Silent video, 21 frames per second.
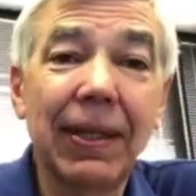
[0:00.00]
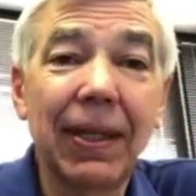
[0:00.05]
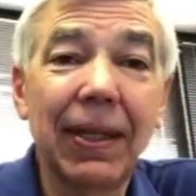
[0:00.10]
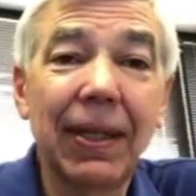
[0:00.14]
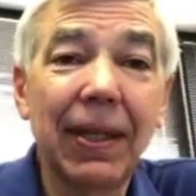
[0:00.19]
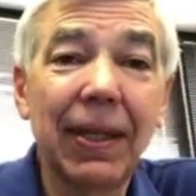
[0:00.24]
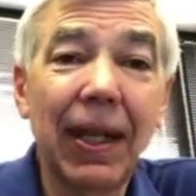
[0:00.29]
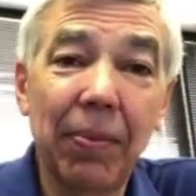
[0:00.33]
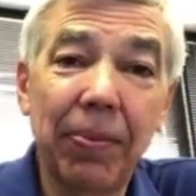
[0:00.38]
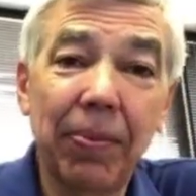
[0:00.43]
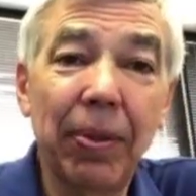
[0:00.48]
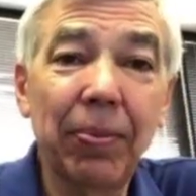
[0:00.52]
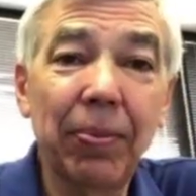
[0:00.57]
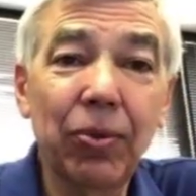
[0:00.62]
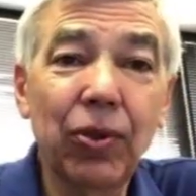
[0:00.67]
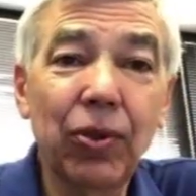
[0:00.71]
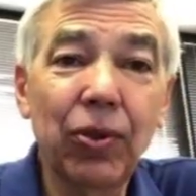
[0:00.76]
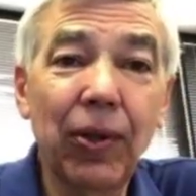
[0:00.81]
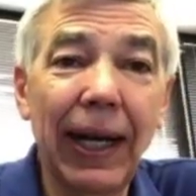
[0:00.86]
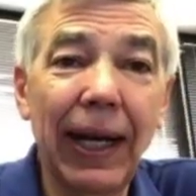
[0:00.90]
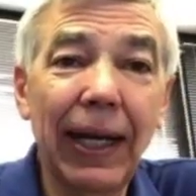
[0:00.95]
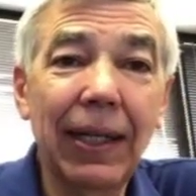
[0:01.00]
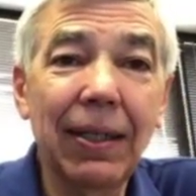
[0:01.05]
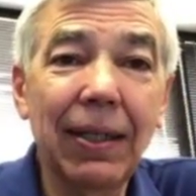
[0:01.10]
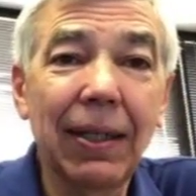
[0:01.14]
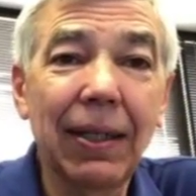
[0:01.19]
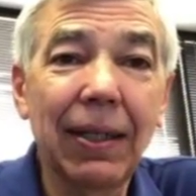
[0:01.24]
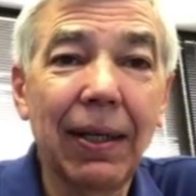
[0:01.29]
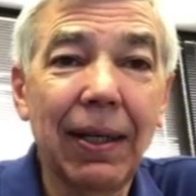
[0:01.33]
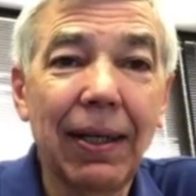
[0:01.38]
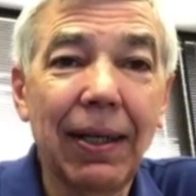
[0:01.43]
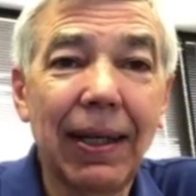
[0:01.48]
A lot of people try it,
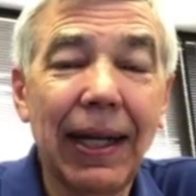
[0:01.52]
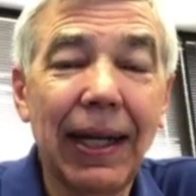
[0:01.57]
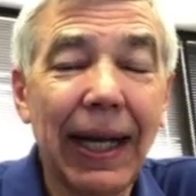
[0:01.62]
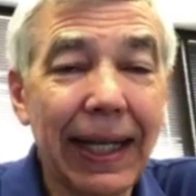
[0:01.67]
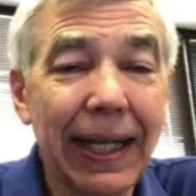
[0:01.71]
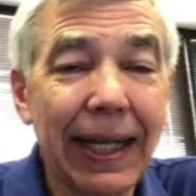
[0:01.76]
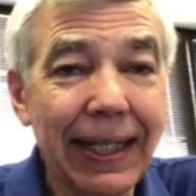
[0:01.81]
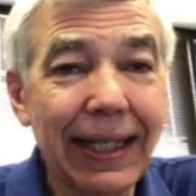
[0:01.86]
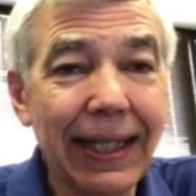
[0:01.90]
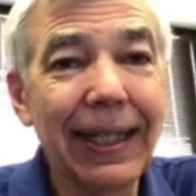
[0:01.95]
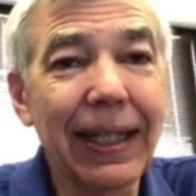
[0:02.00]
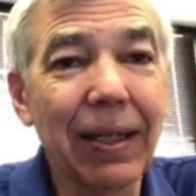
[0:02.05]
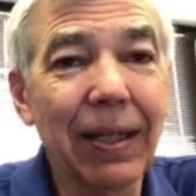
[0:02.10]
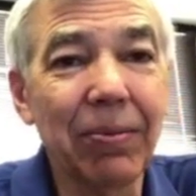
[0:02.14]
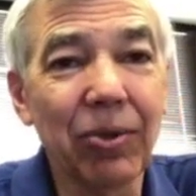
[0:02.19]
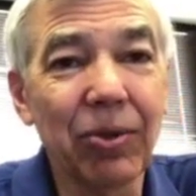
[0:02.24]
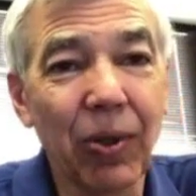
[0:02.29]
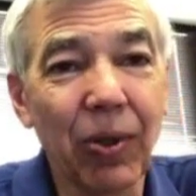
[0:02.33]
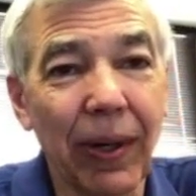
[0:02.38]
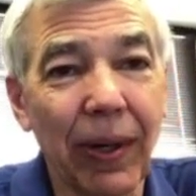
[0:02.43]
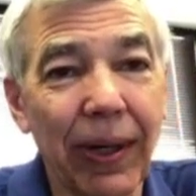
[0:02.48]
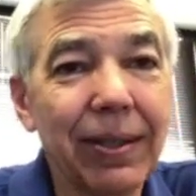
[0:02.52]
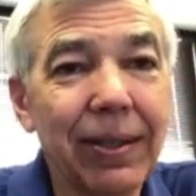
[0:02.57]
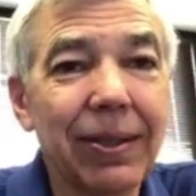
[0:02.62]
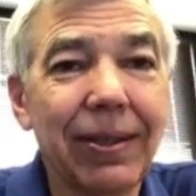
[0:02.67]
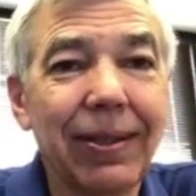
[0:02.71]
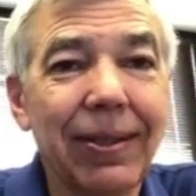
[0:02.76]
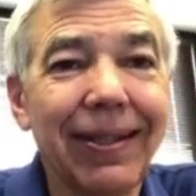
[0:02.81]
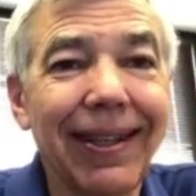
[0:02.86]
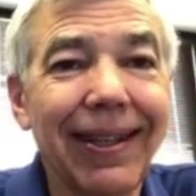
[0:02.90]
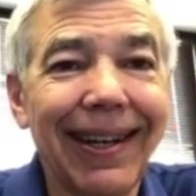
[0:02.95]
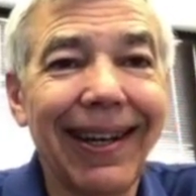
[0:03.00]
and then they come join us.
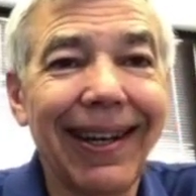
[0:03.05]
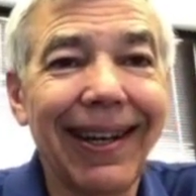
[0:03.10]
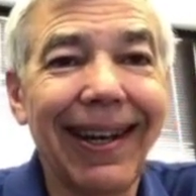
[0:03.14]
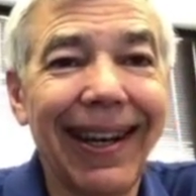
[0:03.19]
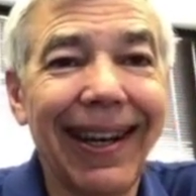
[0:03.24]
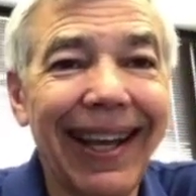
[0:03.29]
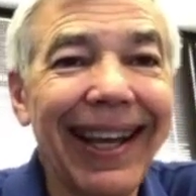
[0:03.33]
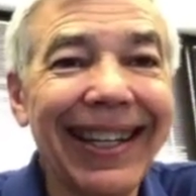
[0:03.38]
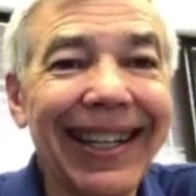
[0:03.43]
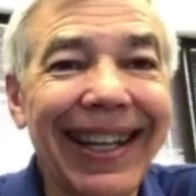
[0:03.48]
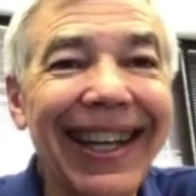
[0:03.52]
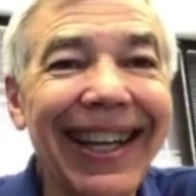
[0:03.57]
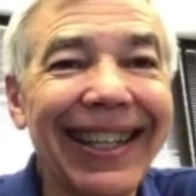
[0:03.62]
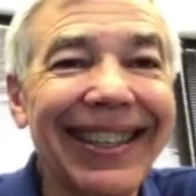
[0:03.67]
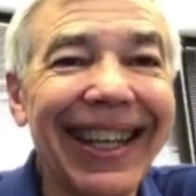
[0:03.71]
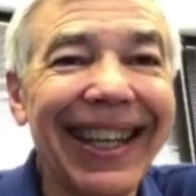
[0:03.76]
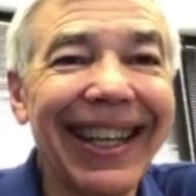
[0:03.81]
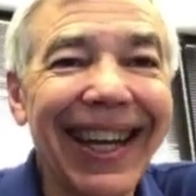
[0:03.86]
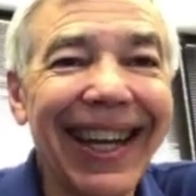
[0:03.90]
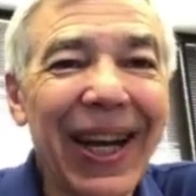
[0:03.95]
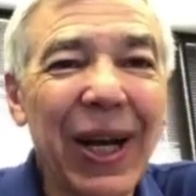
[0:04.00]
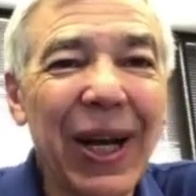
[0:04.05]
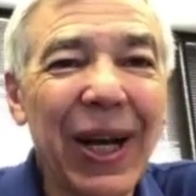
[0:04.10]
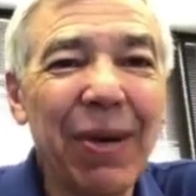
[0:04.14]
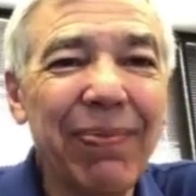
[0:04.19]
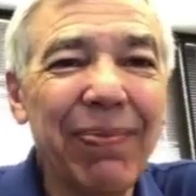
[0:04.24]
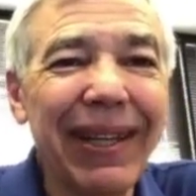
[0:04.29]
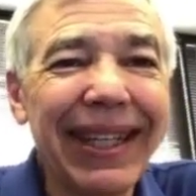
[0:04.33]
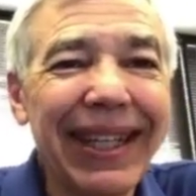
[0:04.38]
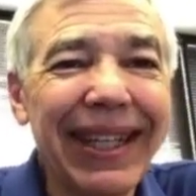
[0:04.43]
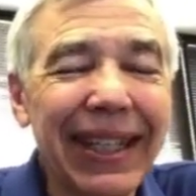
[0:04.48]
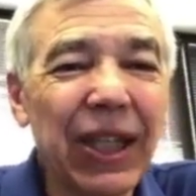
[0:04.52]
It is
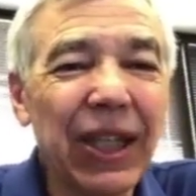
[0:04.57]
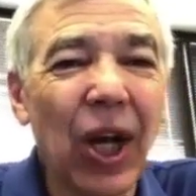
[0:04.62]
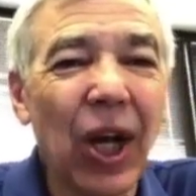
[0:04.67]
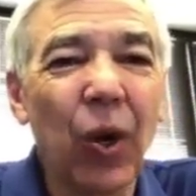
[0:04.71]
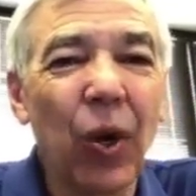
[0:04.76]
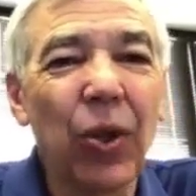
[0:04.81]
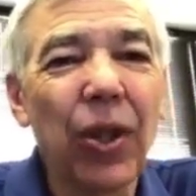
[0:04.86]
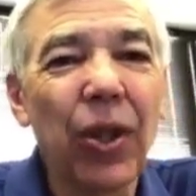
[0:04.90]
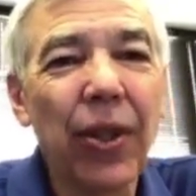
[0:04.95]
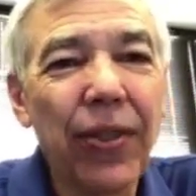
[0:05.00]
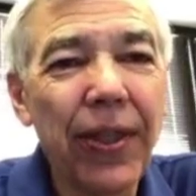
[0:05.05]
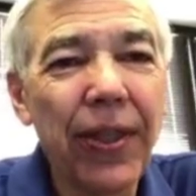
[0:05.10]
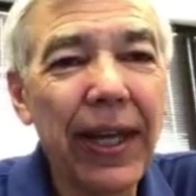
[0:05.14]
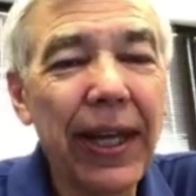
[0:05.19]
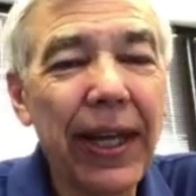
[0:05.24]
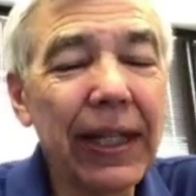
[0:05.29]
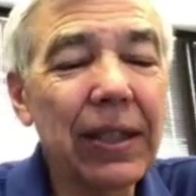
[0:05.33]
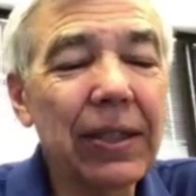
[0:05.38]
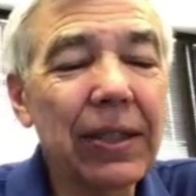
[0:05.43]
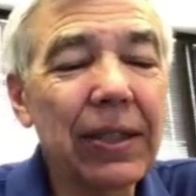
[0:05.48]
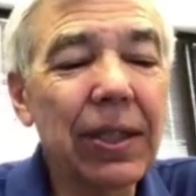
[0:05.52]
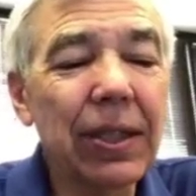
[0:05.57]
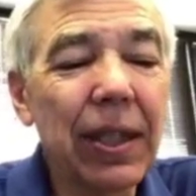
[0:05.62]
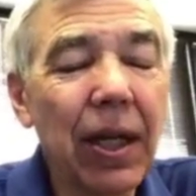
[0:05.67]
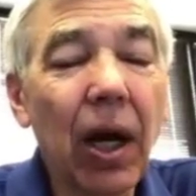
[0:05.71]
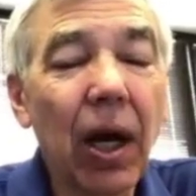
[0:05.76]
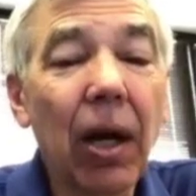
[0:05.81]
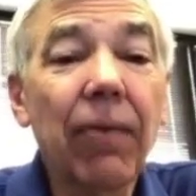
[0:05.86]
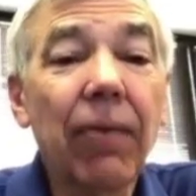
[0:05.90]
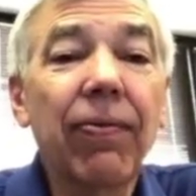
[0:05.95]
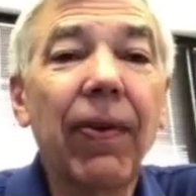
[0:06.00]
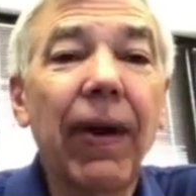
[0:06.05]
because the things that
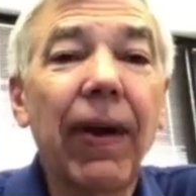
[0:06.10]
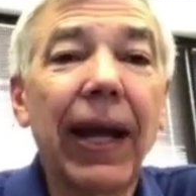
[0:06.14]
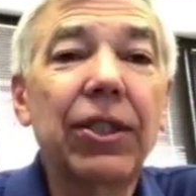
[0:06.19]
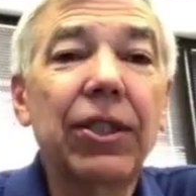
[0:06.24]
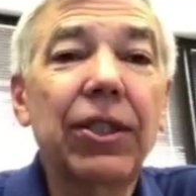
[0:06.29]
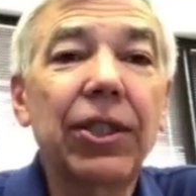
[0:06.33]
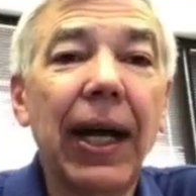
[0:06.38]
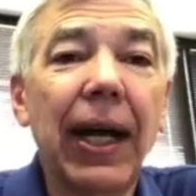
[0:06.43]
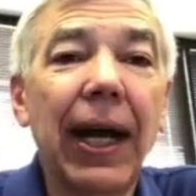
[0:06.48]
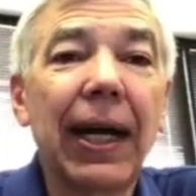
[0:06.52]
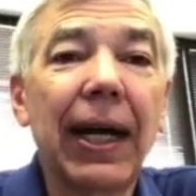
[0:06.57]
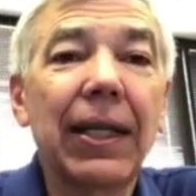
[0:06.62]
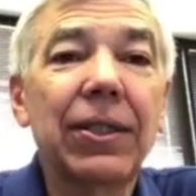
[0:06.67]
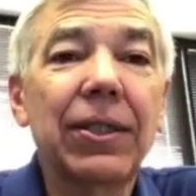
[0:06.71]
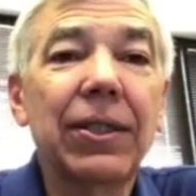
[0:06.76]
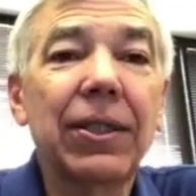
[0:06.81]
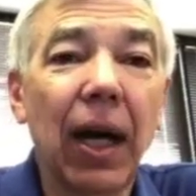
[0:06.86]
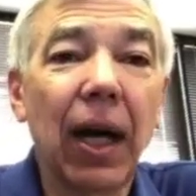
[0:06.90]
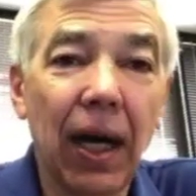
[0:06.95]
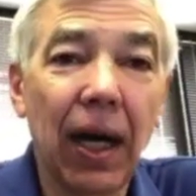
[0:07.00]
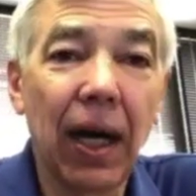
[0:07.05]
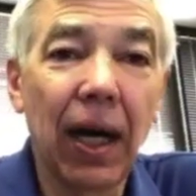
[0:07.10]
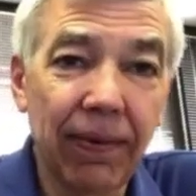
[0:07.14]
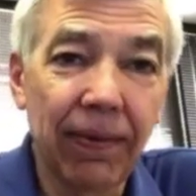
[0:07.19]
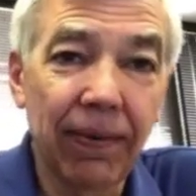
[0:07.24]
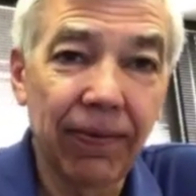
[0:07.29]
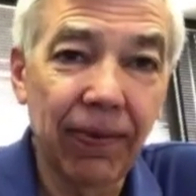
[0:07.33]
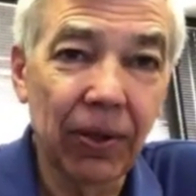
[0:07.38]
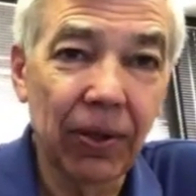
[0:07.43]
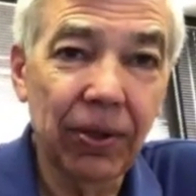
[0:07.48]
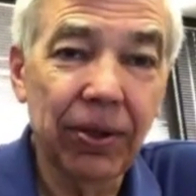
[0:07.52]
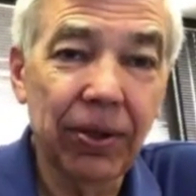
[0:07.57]
our franchise
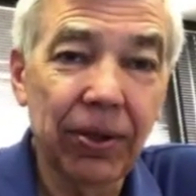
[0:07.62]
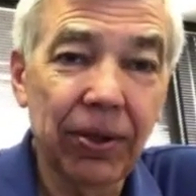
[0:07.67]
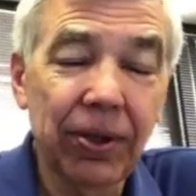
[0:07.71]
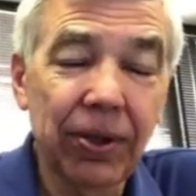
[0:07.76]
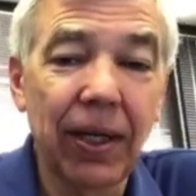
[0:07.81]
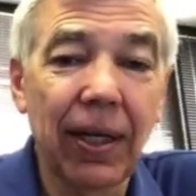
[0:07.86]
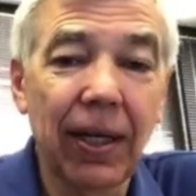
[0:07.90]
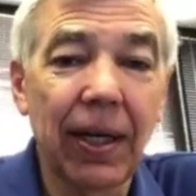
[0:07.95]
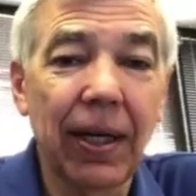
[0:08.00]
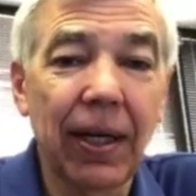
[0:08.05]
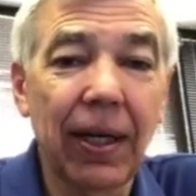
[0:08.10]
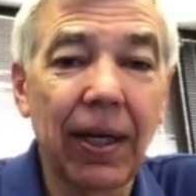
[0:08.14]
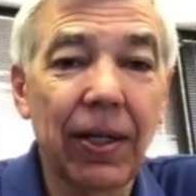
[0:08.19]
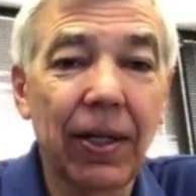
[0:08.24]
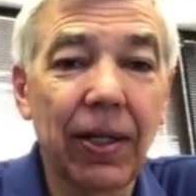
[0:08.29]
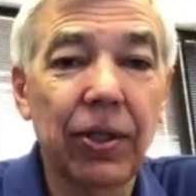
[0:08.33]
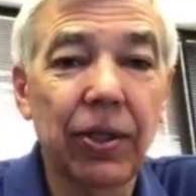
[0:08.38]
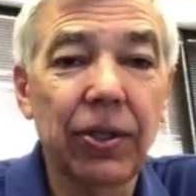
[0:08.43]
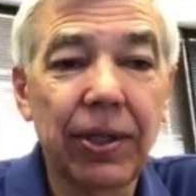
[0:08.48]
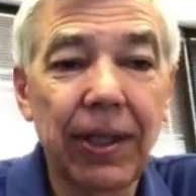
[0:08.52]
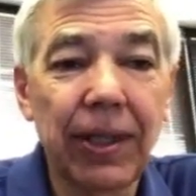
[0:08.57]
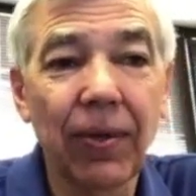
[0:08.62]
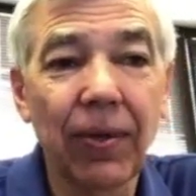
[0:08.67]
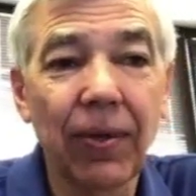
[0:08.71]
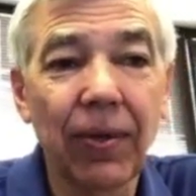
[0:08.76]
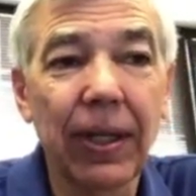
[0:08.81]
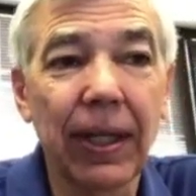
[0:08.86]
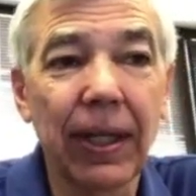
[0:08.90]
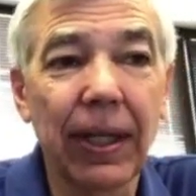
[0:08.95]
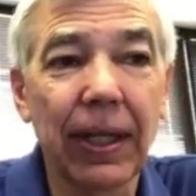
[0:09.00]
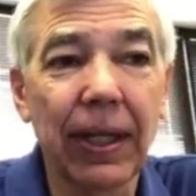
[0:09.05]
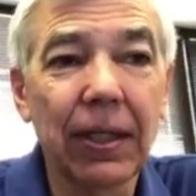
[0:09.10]
offers, there's
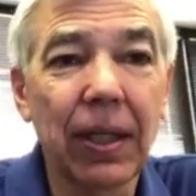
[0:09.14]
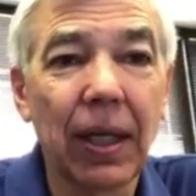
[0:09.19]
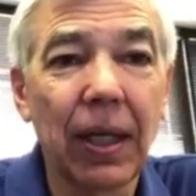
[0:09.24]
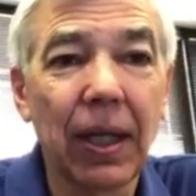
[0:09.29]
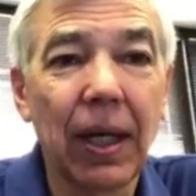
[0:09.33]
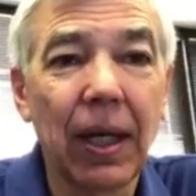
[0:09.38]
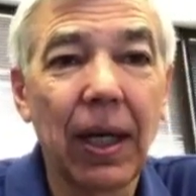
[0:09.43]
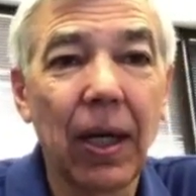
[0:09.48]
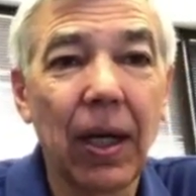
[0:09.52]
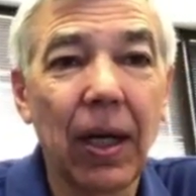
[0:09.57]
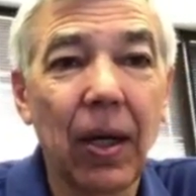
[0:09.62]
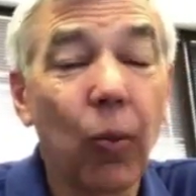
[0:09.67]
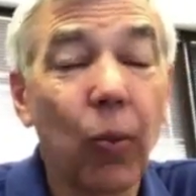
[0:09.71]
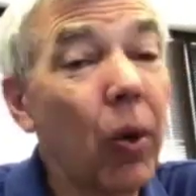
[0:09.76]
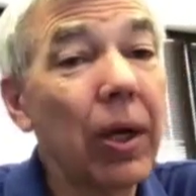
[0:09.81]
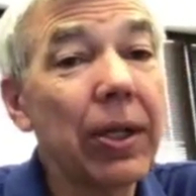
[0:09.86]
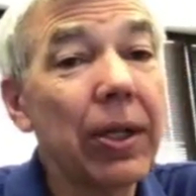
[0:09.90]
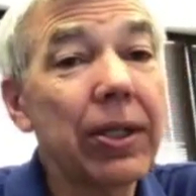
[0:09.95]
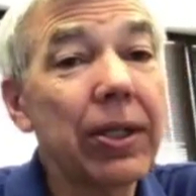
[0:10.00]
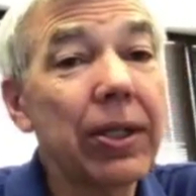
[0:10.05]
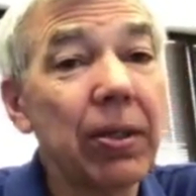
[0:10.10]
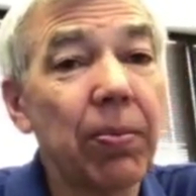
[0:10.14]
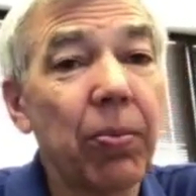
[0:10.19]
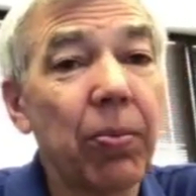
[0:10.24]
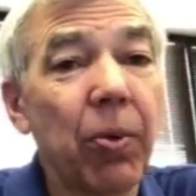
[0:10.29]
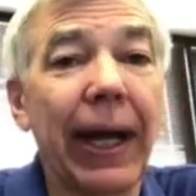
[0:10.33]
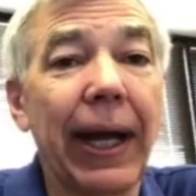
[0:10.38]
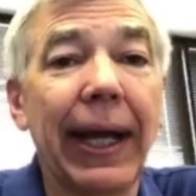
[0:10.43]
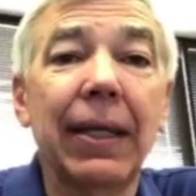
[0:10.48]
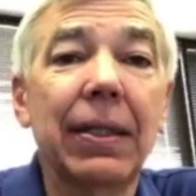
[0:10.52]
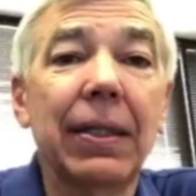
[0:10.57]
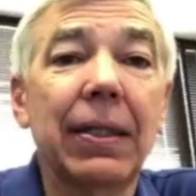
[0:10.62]
several things. One's a
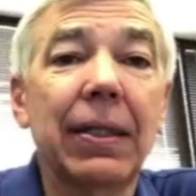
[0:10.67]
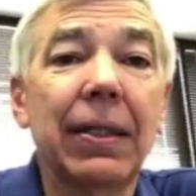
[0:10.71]
brand.